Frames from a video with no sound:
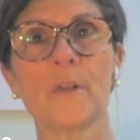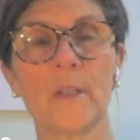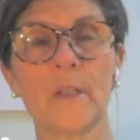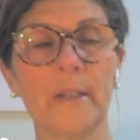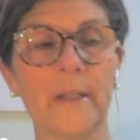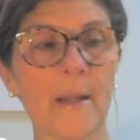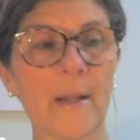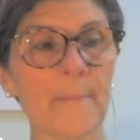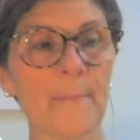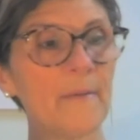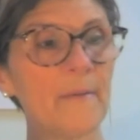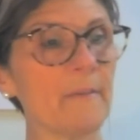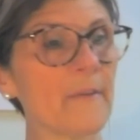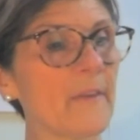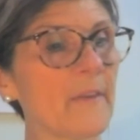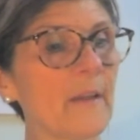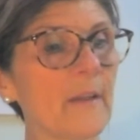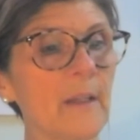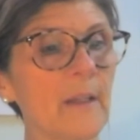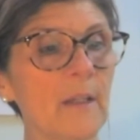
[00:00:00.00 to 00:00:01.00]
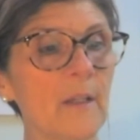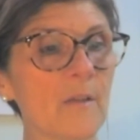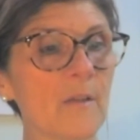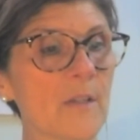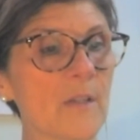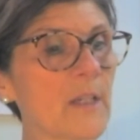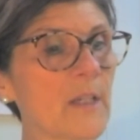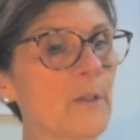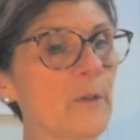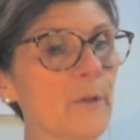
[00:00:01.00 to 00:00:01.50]
Clean up everything that you
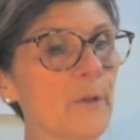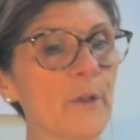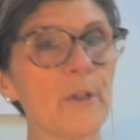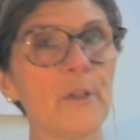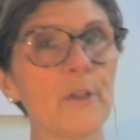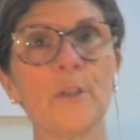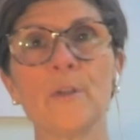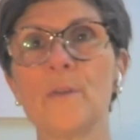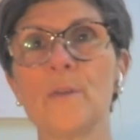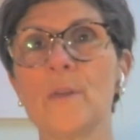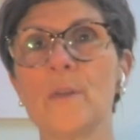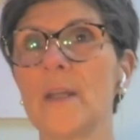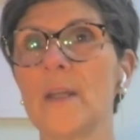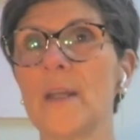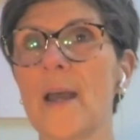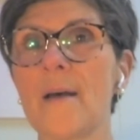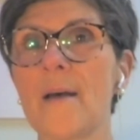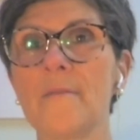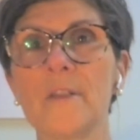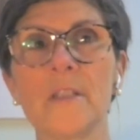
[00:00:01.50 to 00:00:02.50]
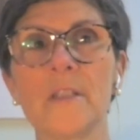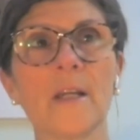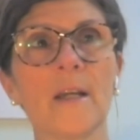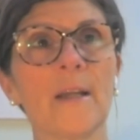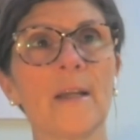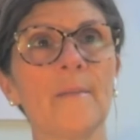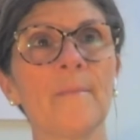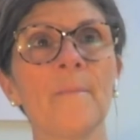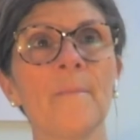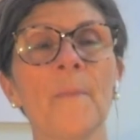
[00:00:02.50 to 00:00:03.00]
said you're going to do that you haven't done,